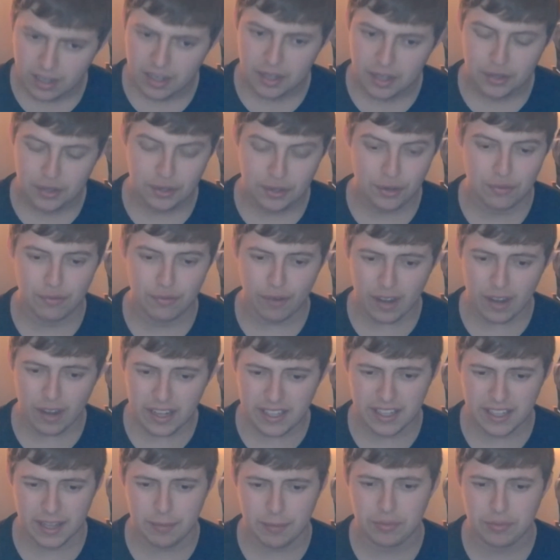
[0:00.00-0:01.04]
Dude, Freddie
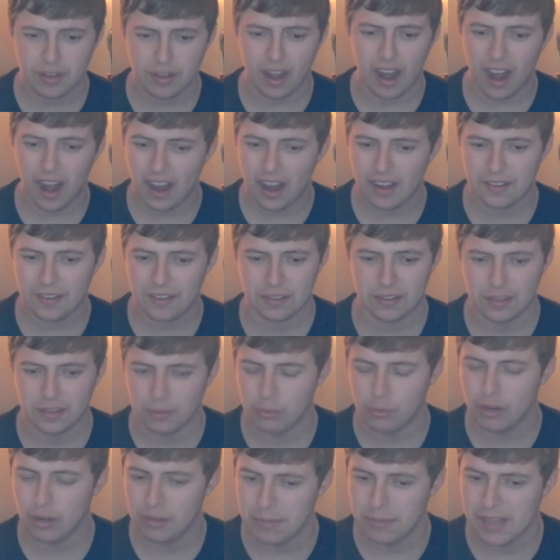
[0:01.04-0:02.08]
Gibbs honestly
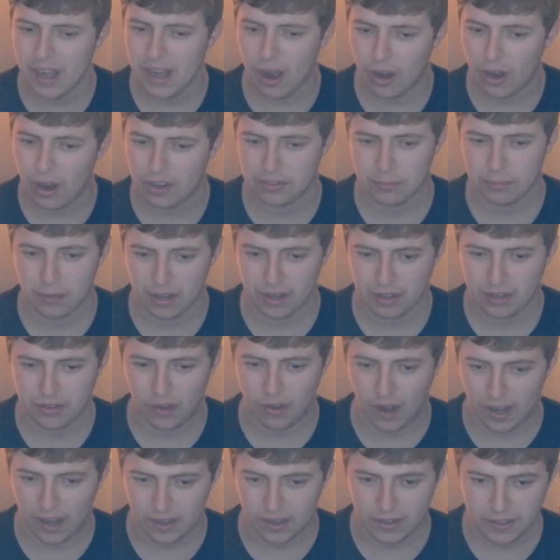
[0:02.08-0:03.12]
would be awesome on a
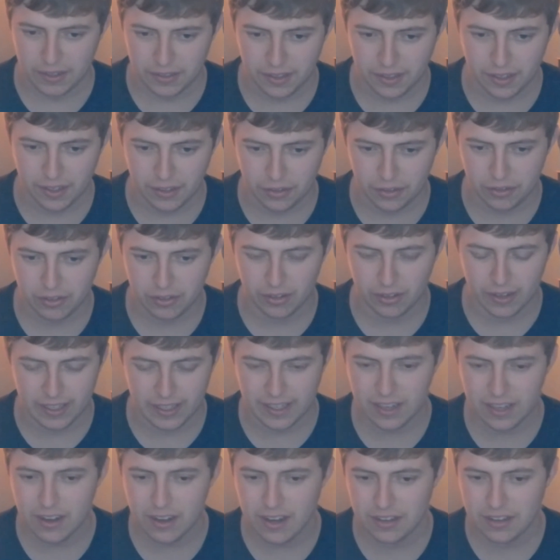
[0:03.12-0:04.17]
track like this. Like,
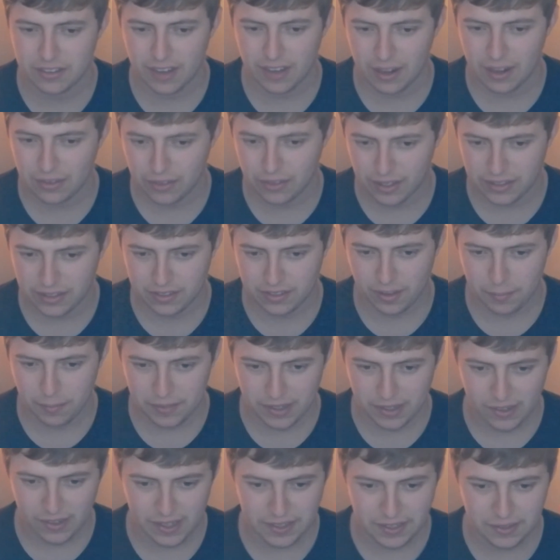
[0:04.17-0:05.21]
it already sounds like something
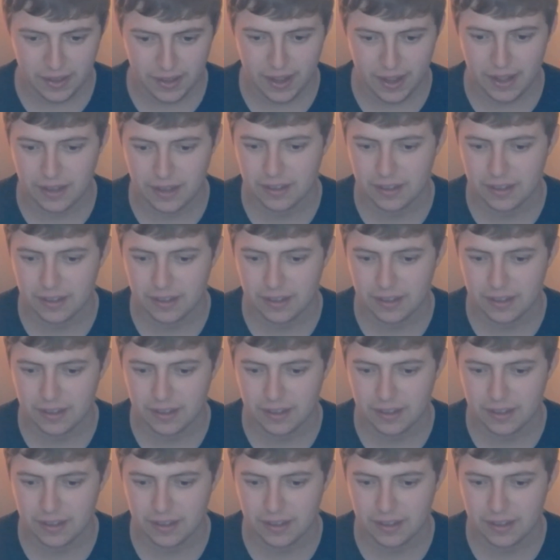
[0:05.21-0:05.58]
like that.